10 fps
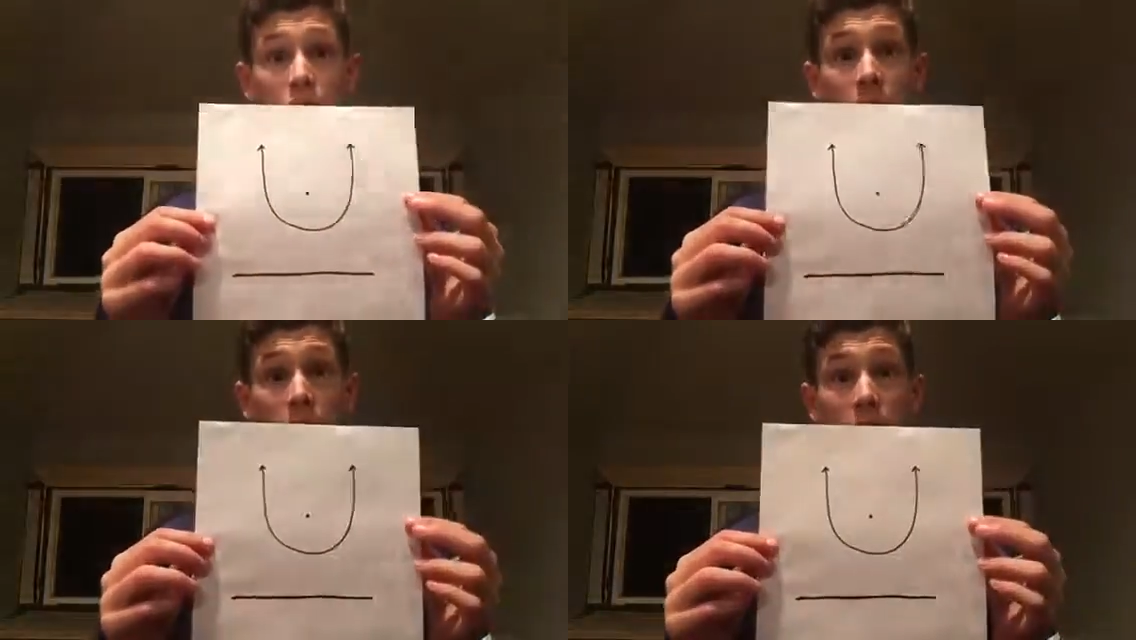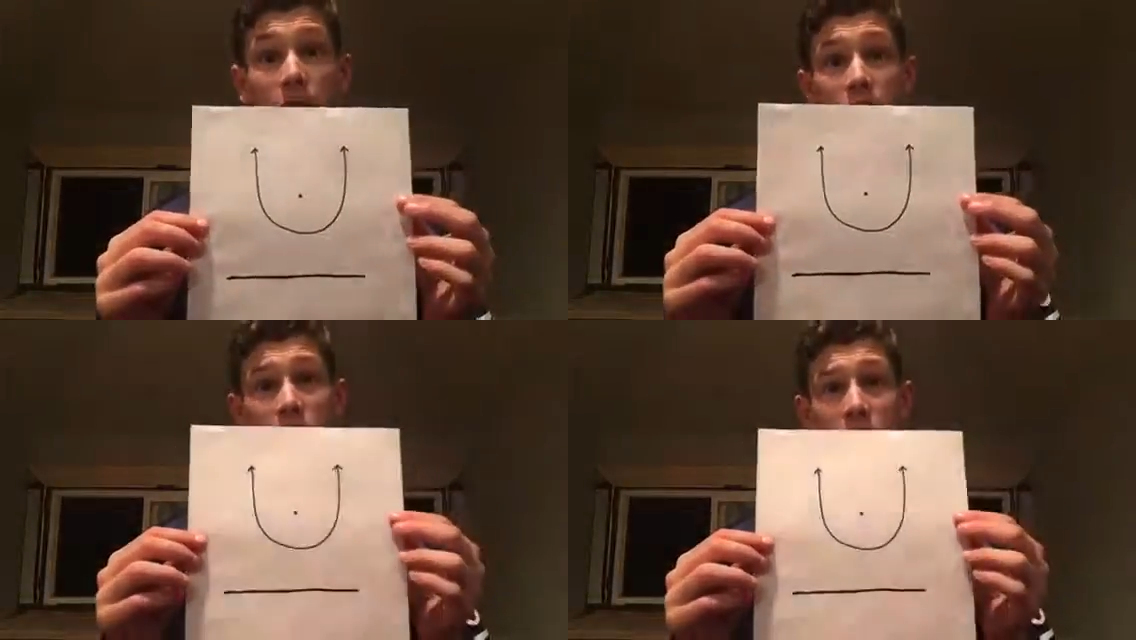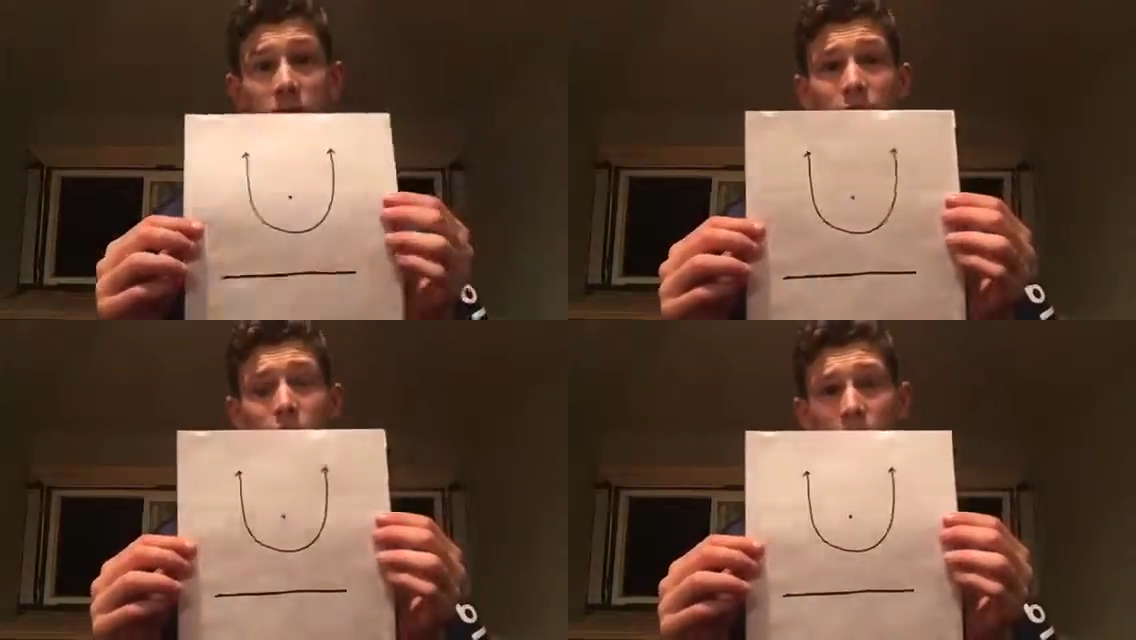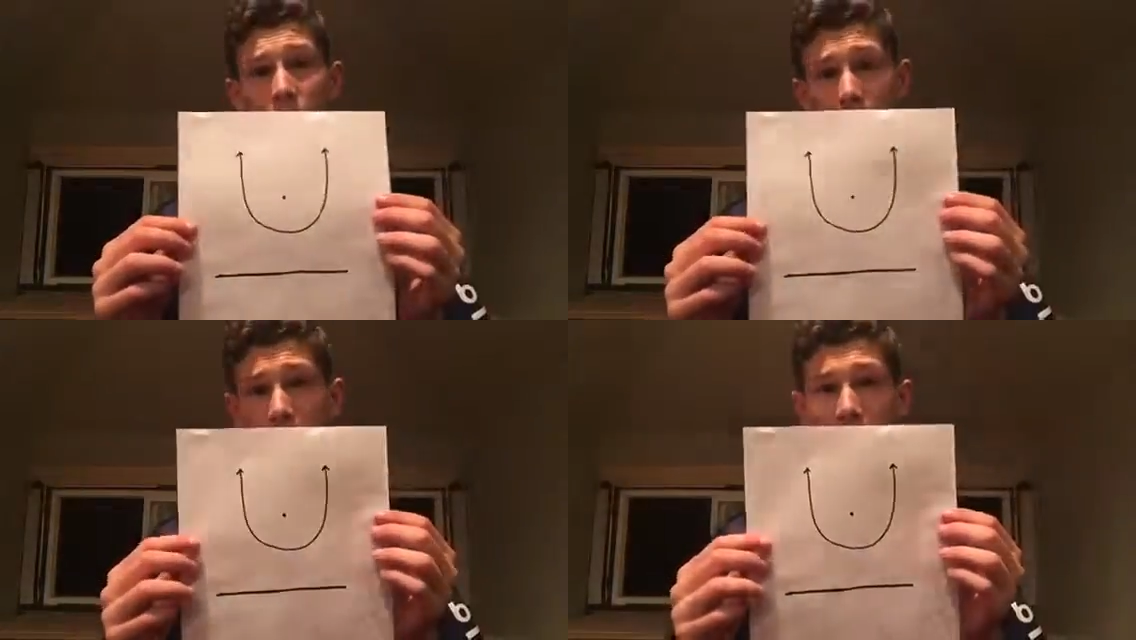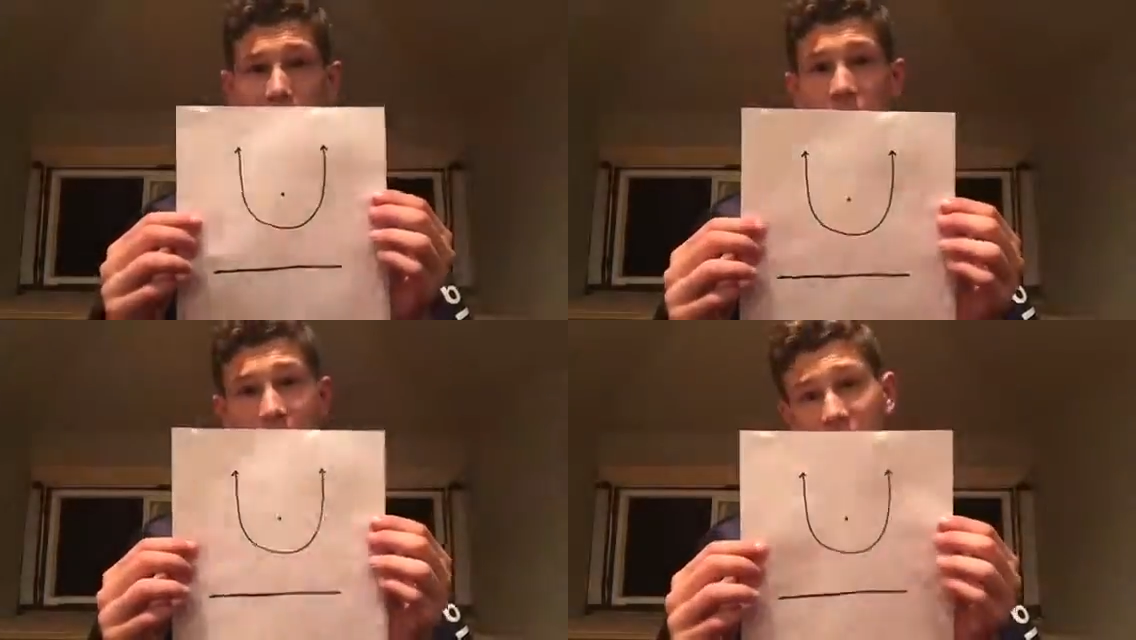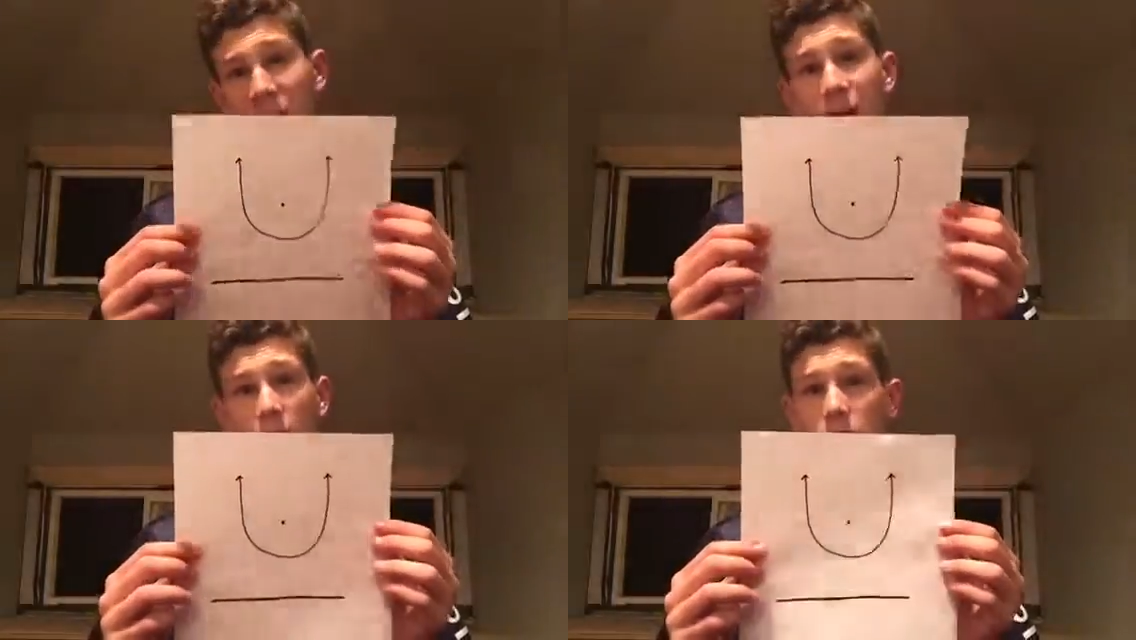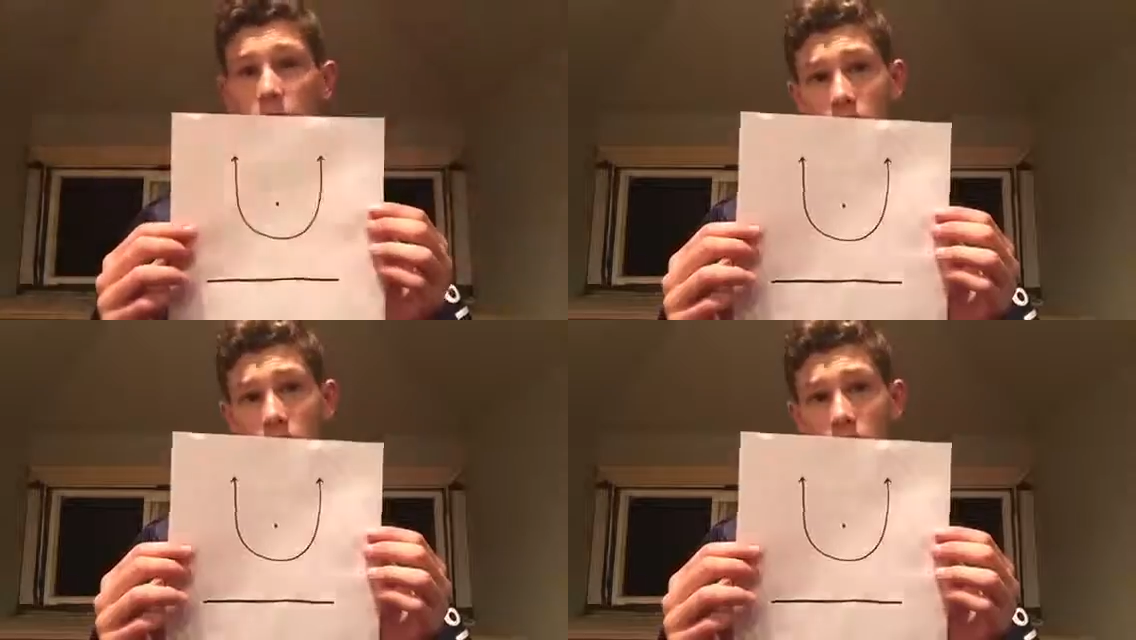complex than going up and then down.